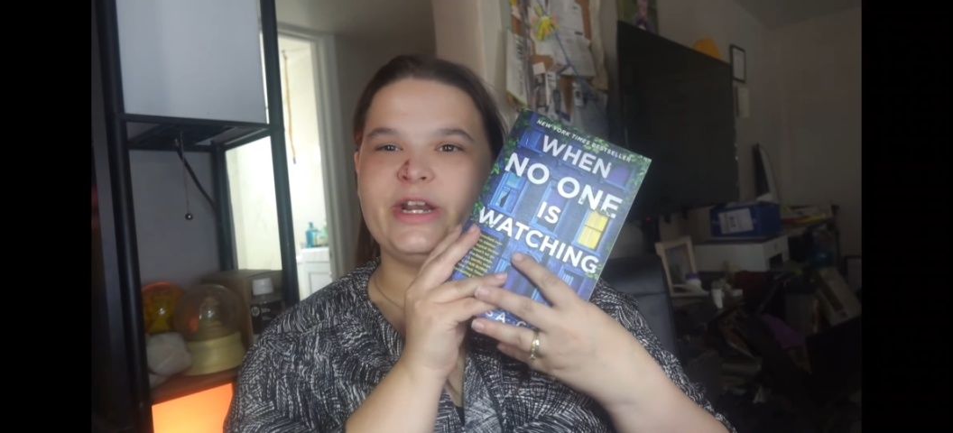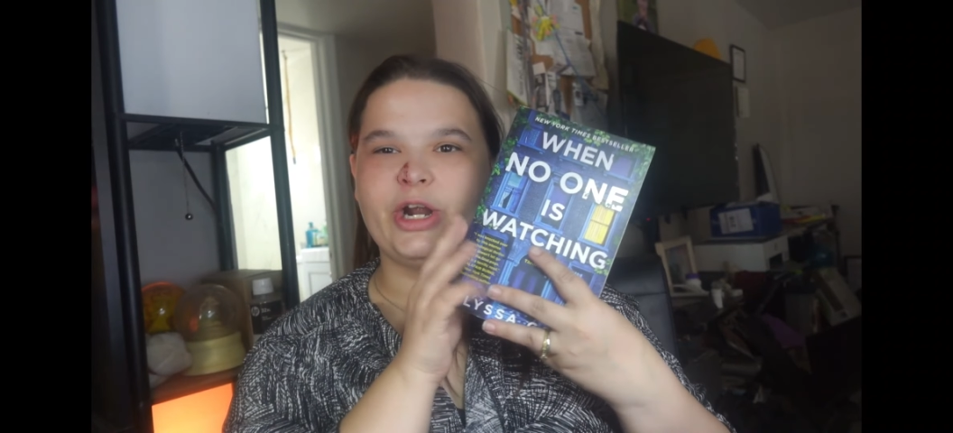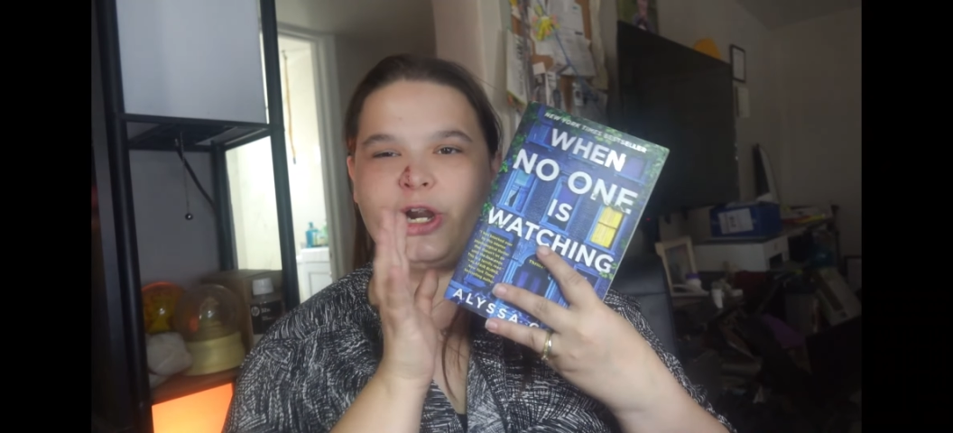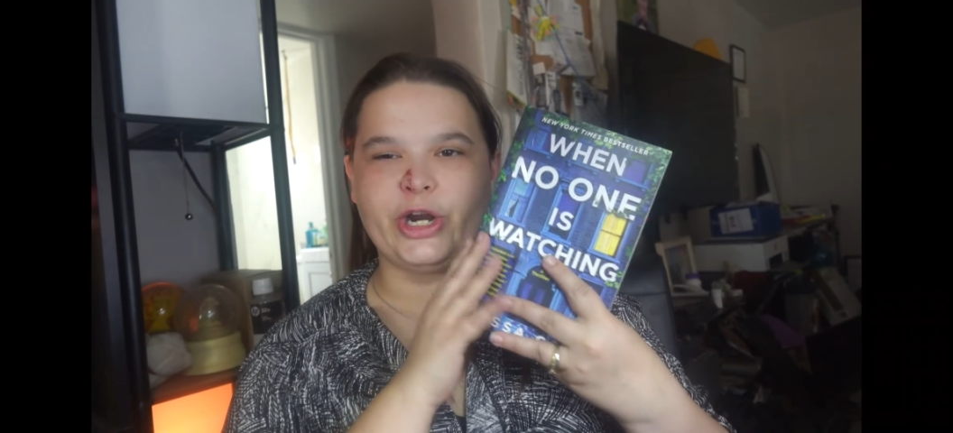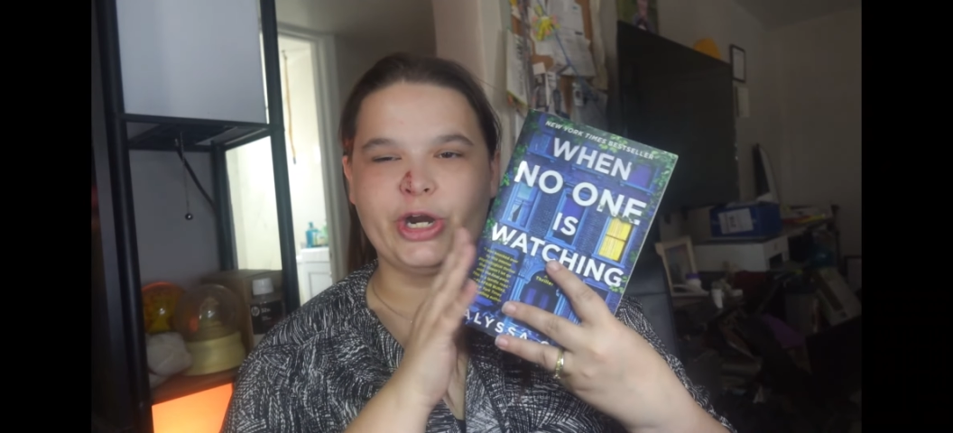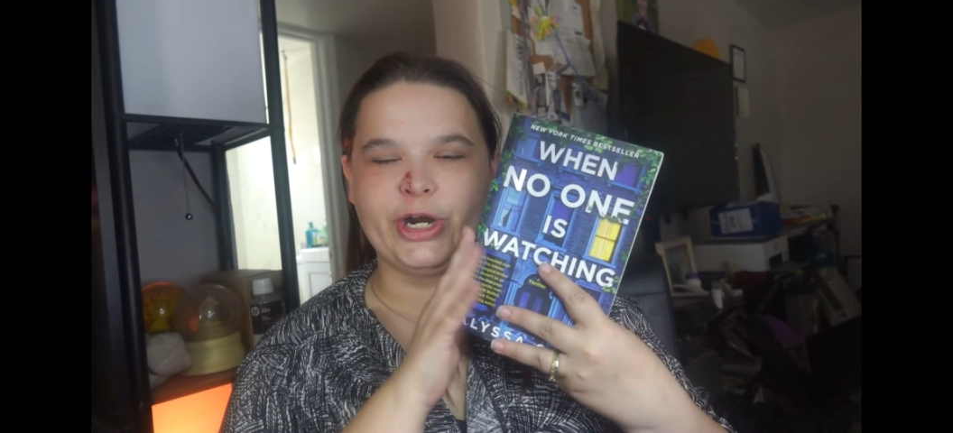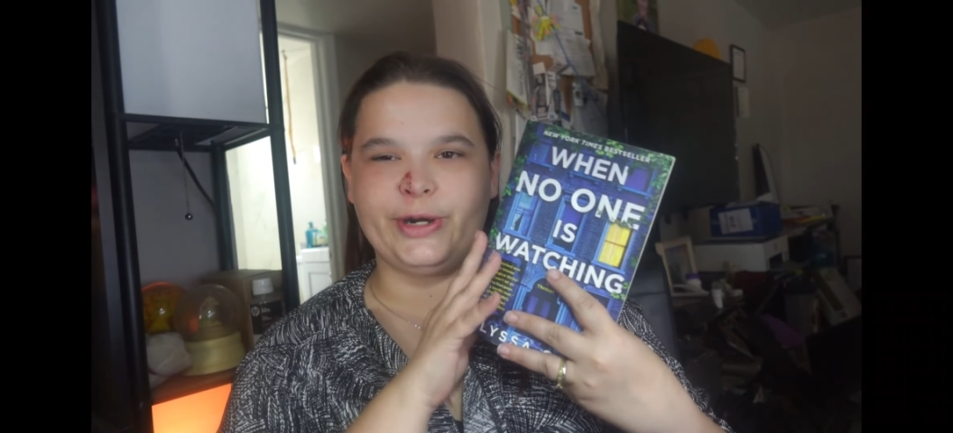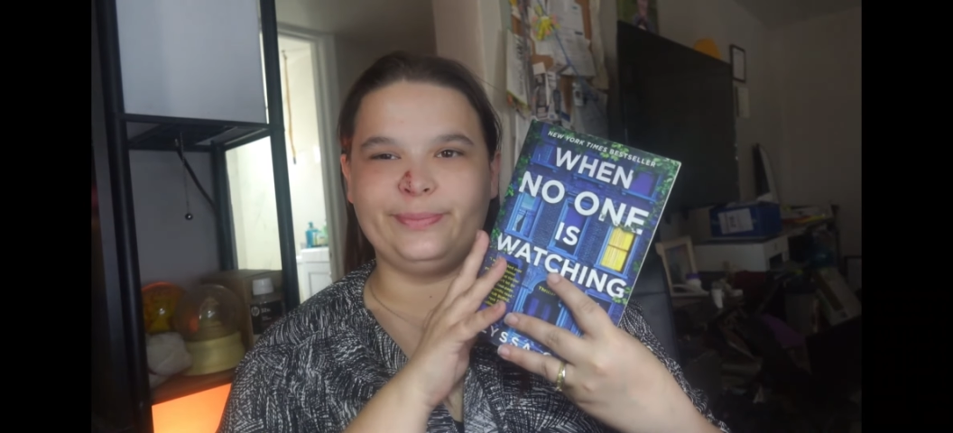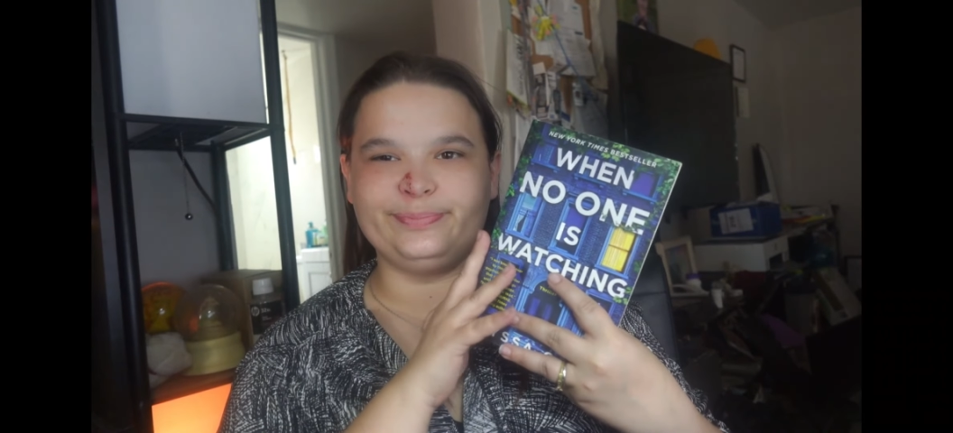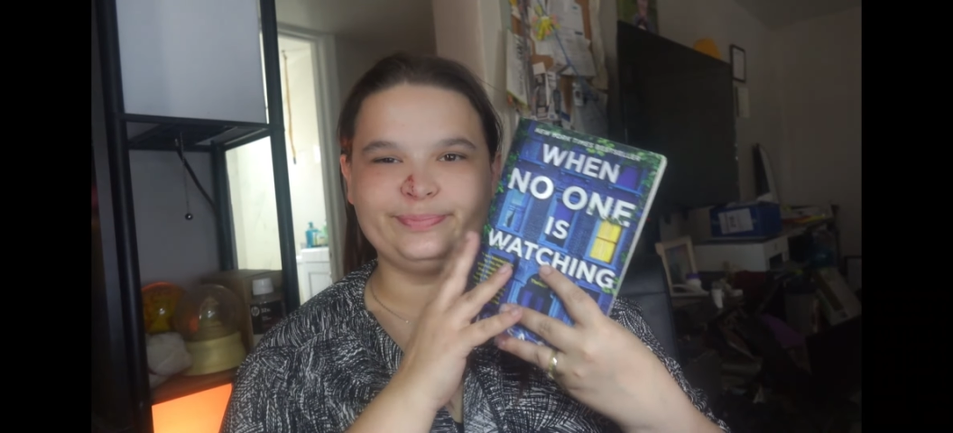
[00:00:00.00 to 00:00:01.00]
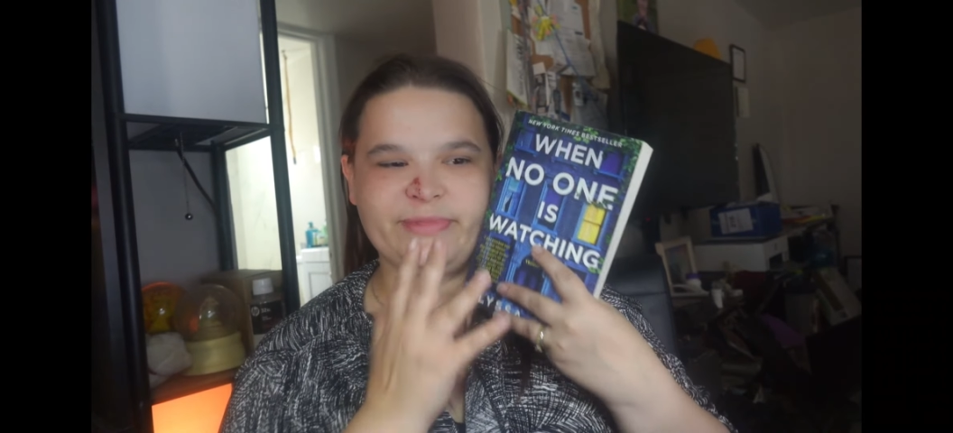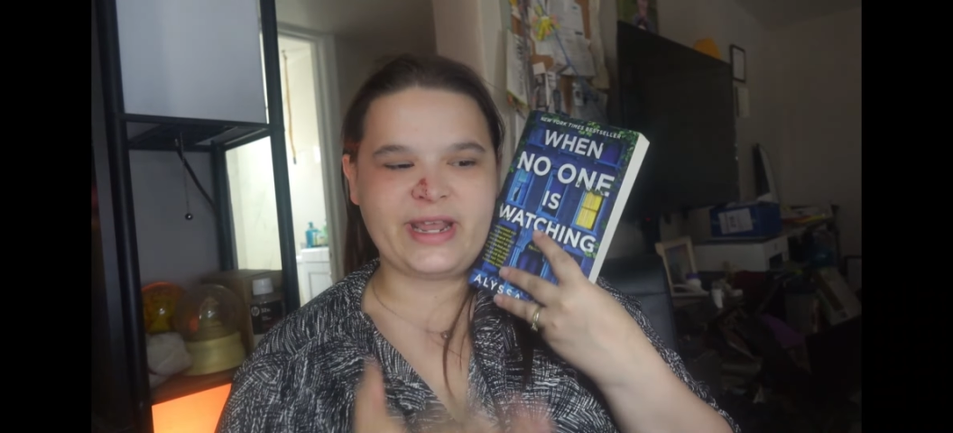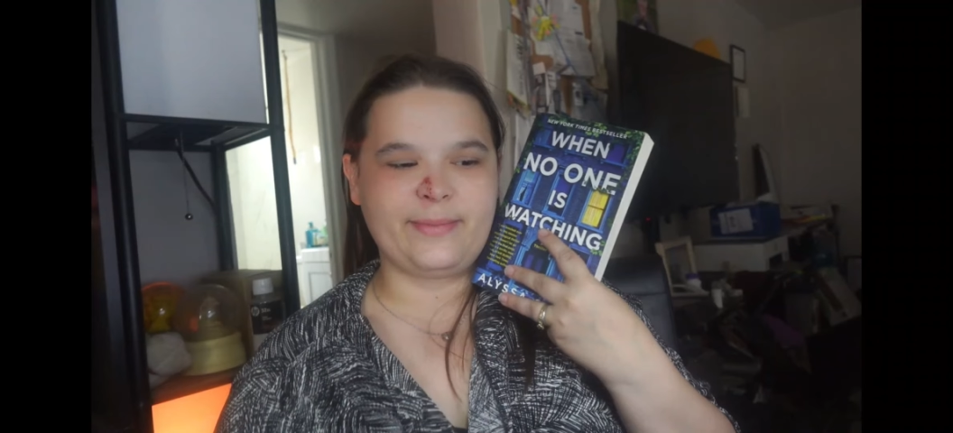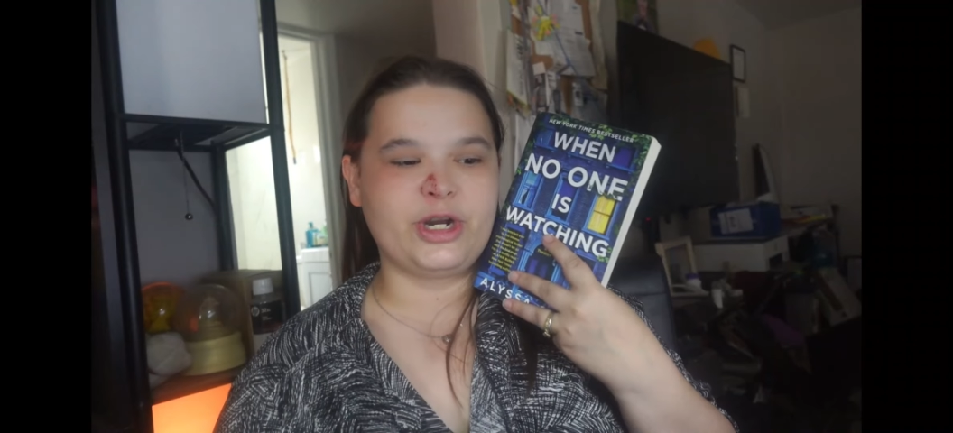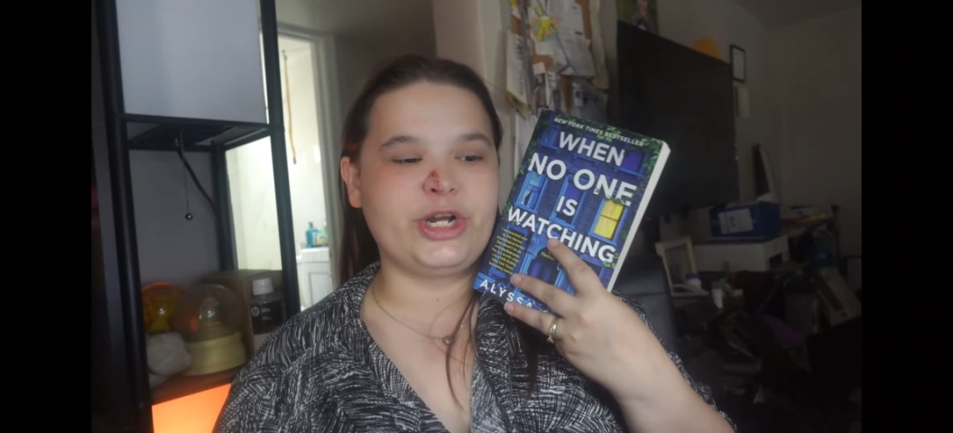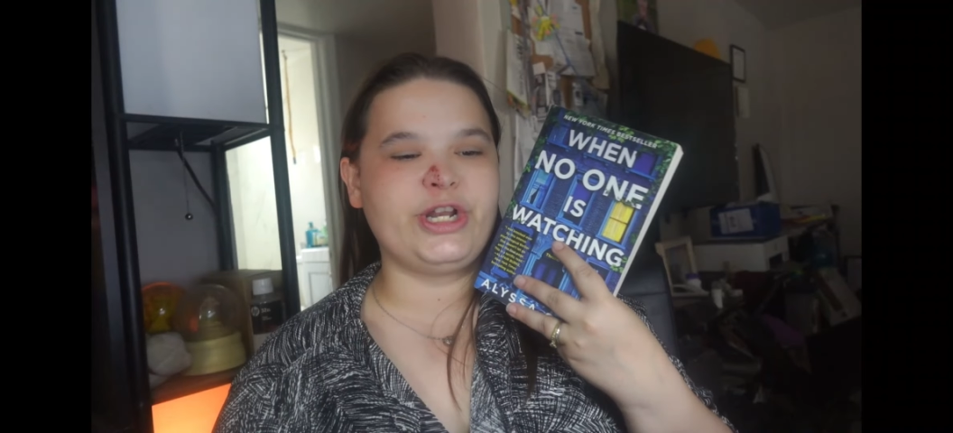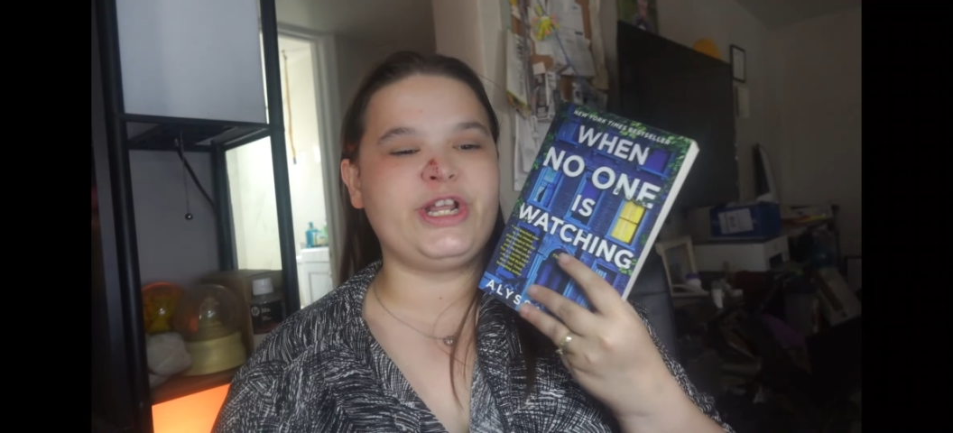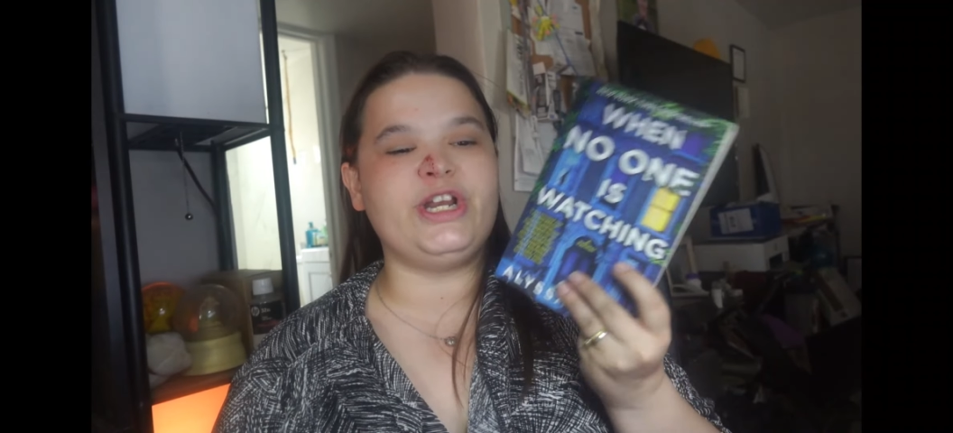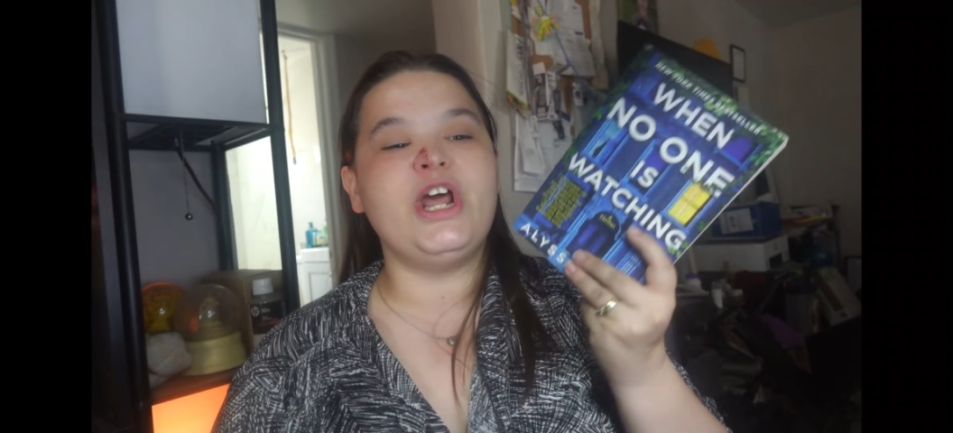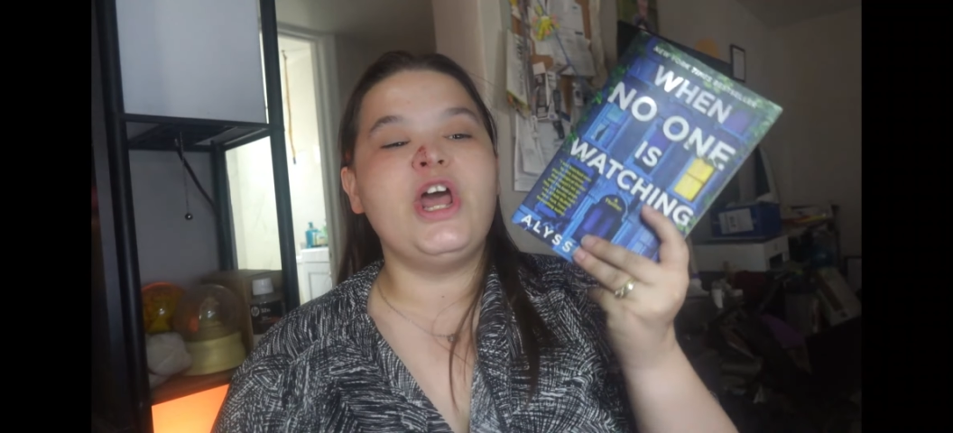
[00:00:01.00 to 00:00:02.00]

her neighborhood, and